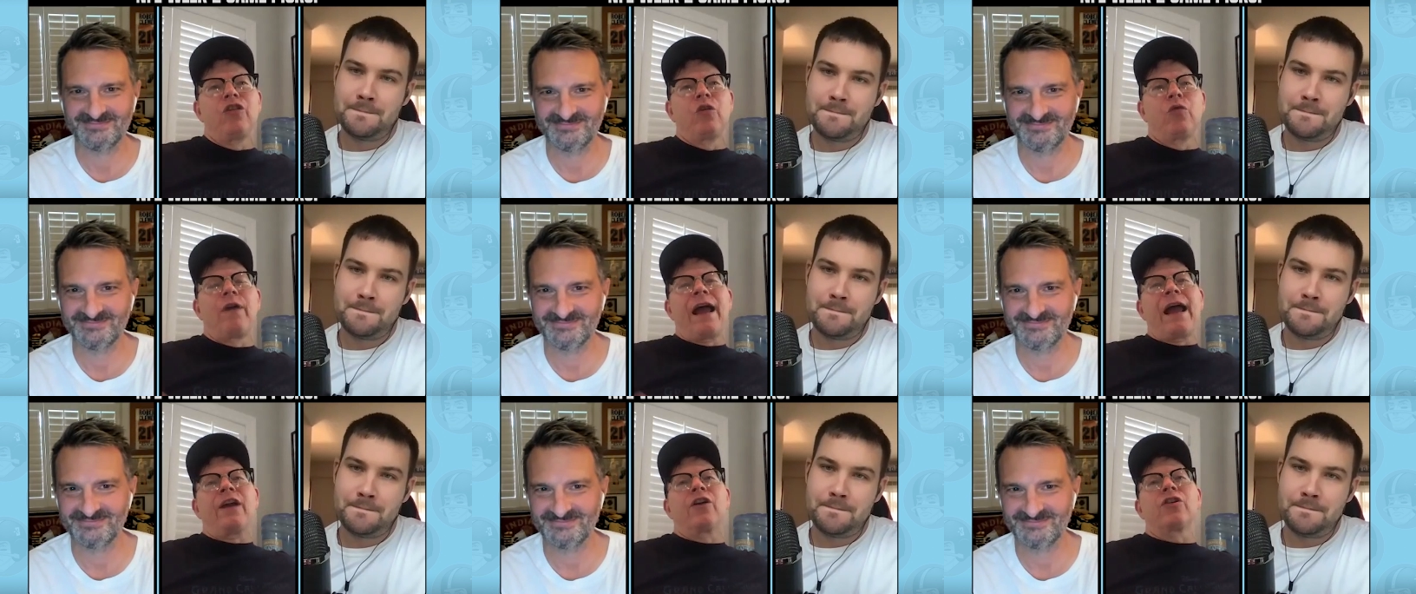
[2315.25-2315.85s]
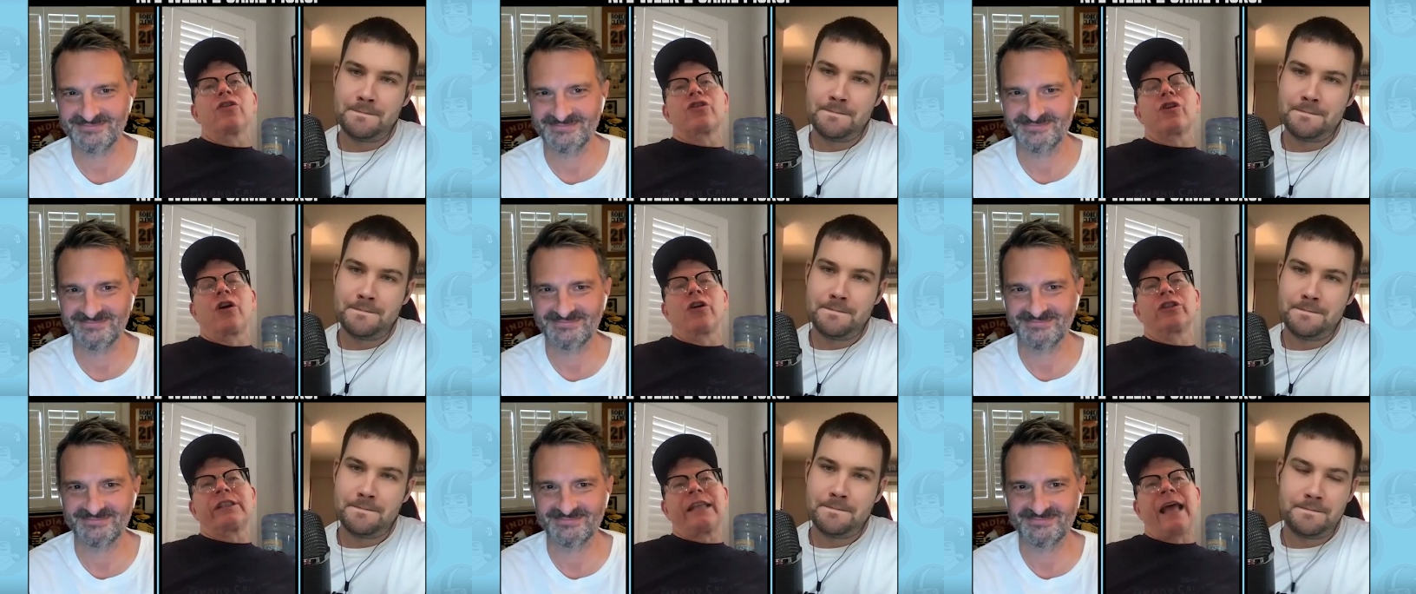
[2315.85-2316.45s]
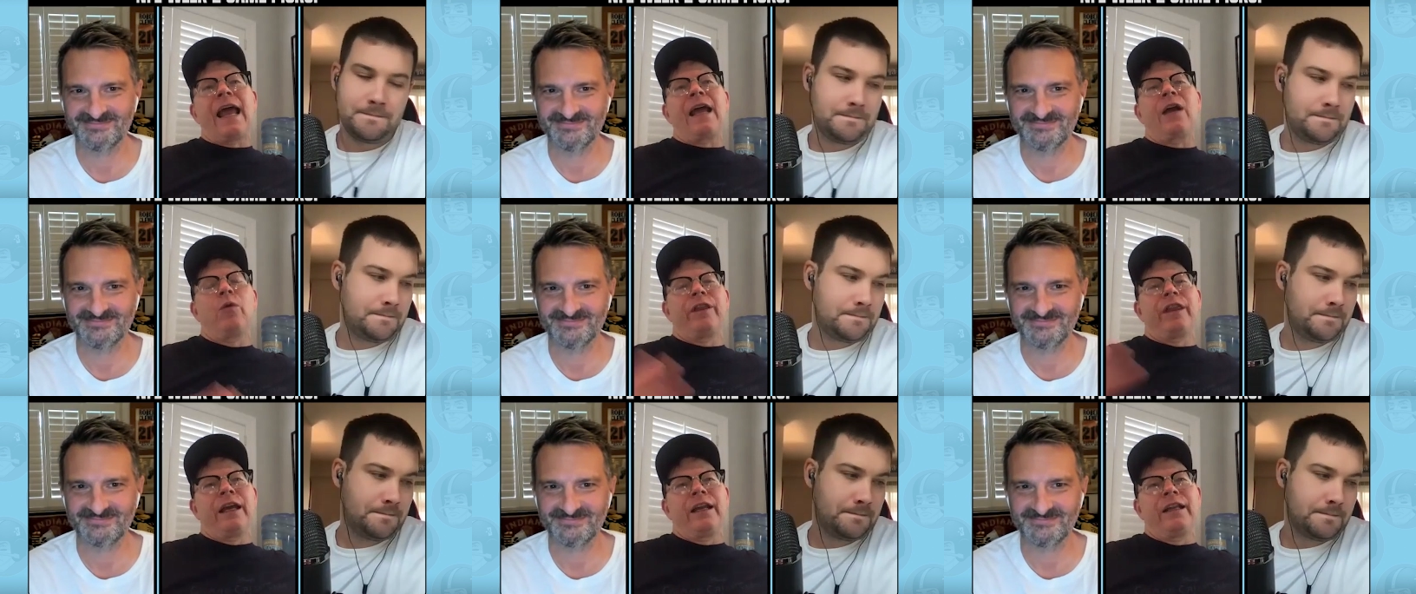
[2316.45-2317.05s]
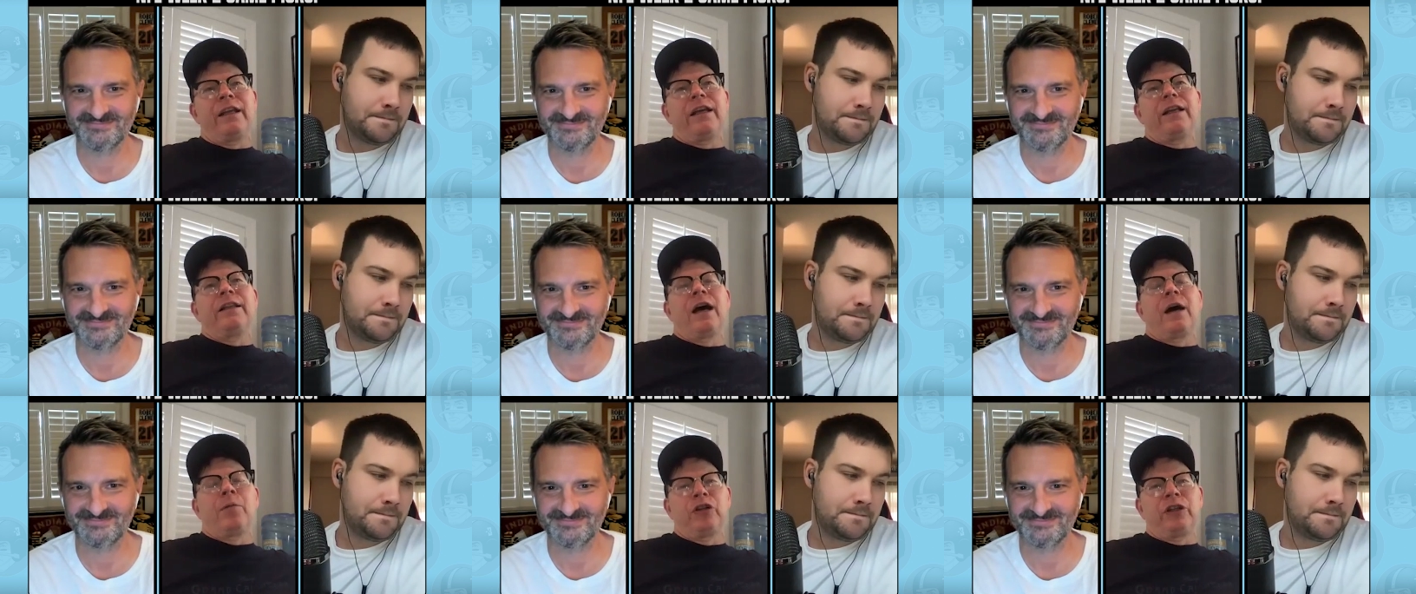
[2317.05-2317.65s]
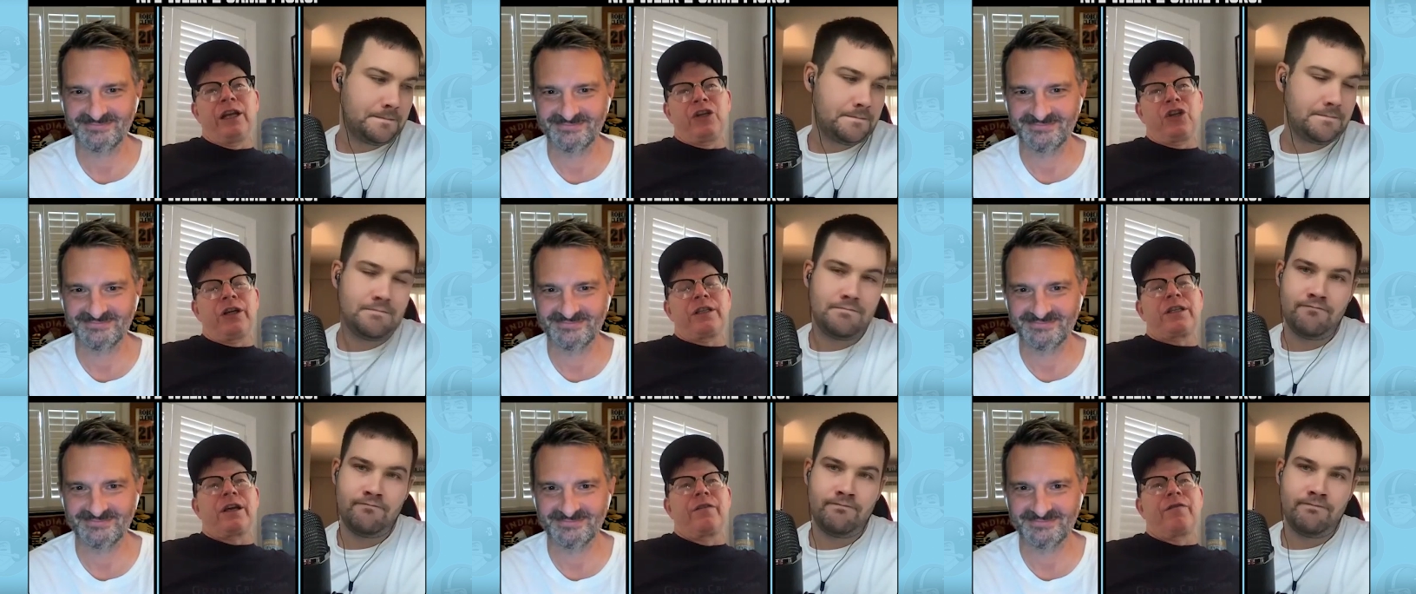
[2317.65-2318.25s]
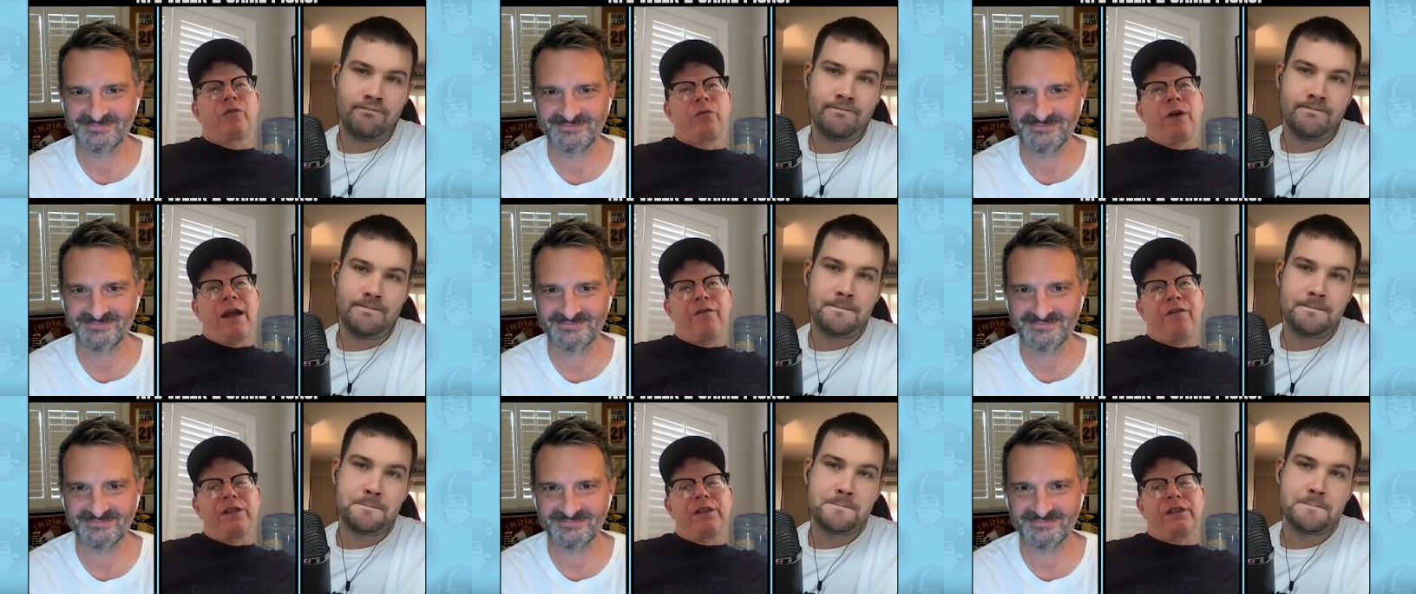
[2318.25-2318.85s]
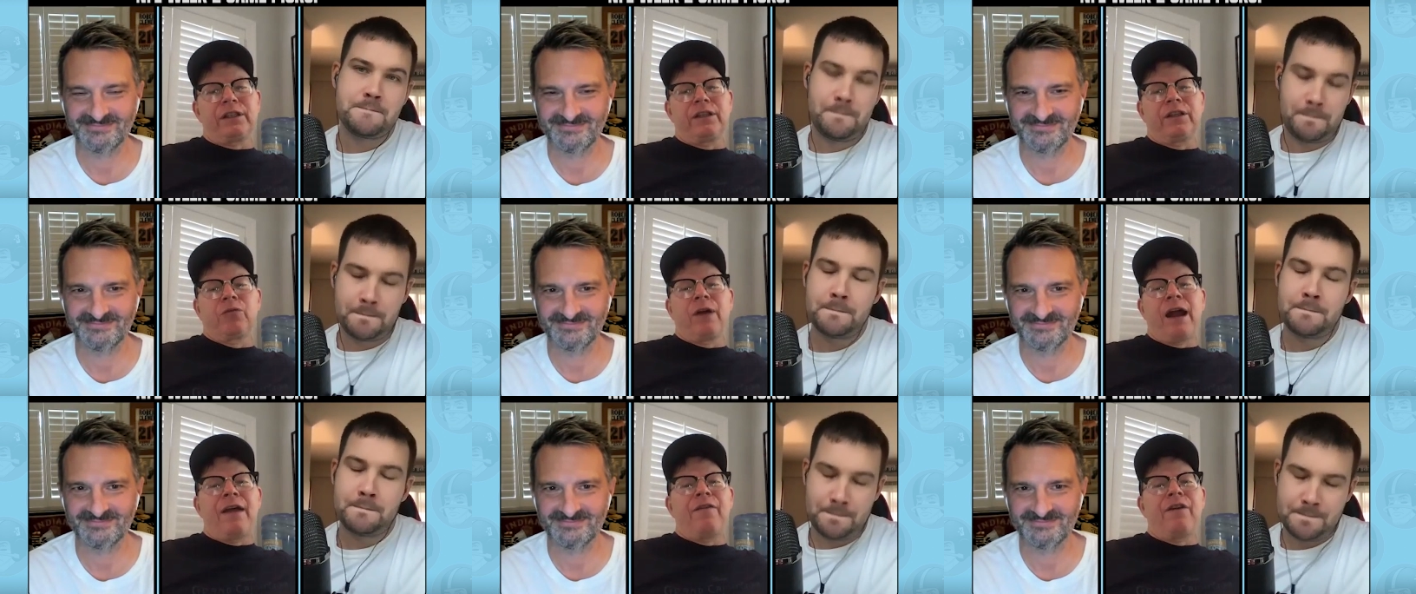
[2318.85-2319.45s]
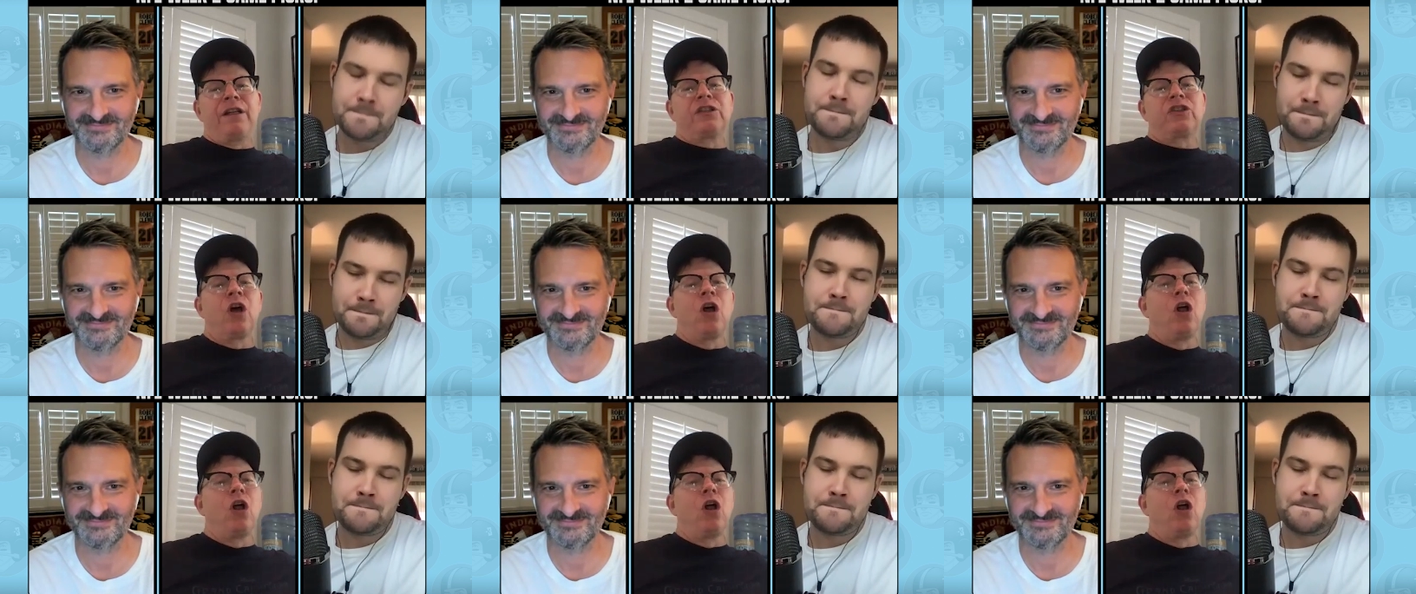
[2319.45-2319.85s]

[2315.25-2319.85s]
Speaker 1: the Raiders are staying within double digits of the Ravens. The Ravens